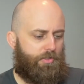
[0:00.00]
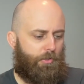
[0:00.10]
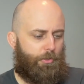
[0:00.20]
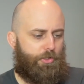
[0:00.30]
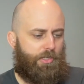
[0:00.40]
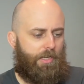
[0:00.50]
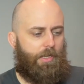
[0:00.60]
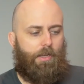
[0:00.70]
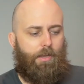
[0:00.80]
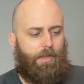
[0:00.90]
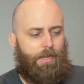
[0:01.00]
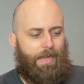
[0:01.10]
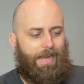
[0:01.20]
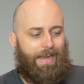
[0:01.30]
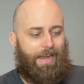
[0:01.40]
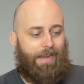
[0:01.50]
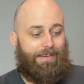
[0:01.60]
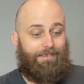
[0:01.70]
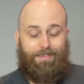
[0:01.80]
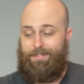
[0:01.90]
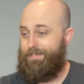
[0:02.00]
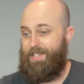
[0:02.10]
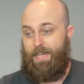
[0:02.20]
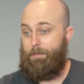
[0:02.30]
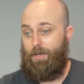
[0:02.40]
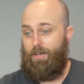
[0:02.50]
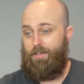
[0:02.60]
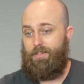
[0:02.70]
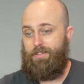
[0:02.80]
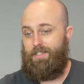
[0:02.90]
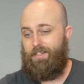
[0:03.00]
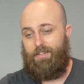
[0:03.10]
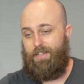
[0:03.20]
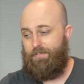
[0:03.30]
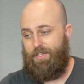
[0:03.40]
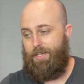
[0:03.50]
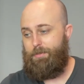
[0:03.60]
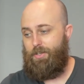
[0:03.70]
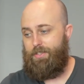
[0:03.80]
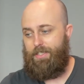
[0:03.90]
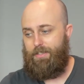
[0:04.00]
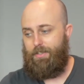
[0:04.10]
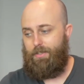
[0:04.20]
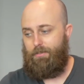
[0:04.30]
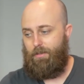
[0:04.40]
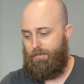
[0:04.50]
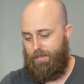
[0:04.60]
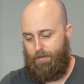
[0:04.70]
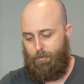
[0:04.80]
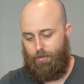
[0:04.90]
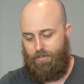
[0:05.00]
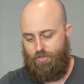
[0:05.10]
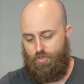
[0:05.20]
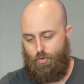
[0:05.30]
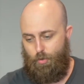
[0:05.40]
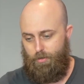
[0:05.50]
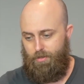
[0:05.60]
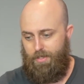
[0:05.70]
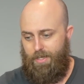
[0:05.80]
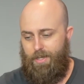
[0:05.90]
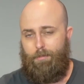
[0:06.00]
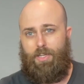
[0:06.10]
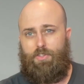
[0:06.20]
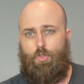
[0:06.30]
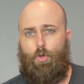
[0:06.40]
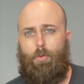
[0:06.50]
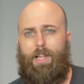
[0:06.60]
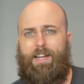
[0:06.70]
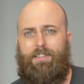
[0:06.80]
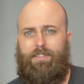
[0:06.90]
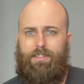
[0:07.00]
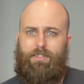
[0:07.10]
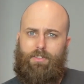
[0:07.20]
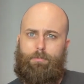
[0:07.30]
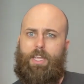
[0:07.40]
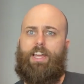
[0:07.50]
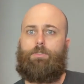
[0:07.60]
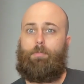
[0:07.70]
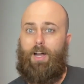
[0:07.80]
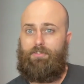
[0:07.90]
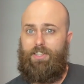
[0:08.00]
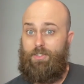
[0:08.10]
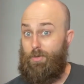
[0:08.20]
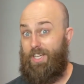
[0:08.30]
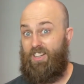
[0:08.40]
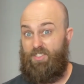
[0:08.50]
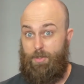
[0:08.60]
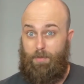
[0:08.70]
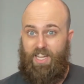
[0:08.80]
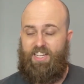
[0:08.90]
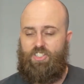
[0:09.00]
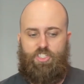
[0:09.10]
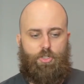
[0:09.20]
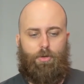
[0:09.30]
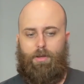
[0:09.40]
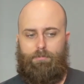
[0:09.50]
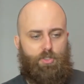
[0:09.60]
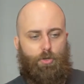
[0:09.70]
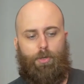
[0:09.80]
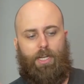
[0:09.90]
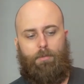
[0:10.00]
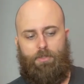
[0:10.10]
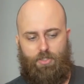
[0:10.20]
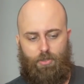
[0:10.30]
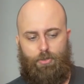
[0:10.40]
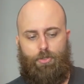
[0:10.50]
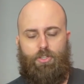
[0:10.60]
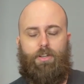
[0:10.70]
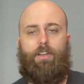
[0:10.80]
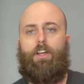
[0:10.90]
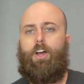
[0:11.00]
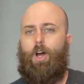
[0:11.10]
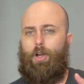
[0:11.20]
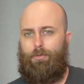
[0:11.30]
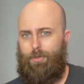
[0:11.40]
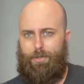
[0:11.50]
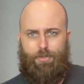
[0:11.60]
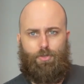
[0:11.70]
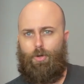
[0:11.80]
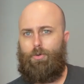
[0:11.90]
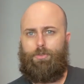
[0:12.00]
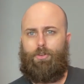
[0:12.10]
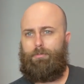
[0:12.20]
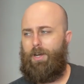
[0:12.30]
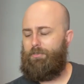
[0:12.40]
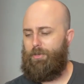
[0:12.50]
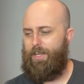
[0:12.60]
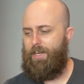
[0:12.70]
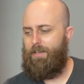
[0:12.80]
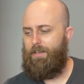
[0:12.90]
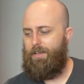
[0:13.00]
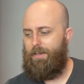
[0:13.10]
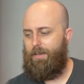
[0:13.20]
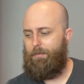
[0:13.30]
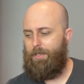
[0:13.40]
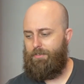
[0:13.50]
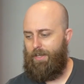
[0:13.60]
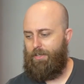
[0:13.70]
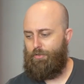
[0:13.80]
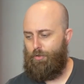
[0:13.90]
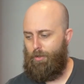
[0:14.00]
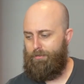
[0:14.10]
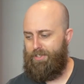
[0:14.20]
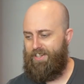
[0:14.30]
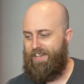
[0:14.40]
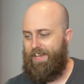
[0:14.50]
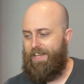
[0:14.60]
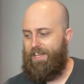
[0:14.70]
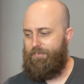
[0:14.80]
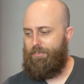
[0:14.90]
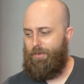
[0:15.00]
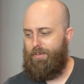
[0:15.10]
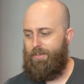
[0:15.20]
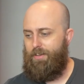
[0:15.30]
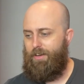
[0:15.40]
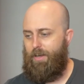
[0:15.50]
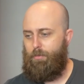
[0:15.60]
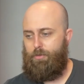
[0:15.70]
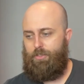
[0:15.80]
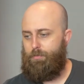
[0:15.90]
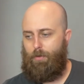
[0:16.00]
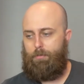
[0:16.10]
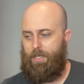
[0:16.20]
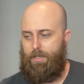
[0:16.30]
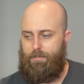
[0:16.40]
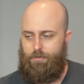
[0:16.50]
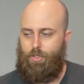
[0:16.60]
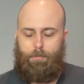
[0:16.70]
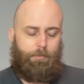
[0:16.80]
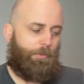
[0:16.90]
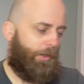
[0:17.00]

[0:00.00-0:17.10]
solution in, and keep an eye on it. And I think if it keeps going downhill, I'll either put it in soil, because soil will act as a sort of pH buffer. So again, if it's a pH issue and I'm screwing up the solution, hopefully the soil will sort of buffer it out and take control of it. If not, I will just propagate it, chop and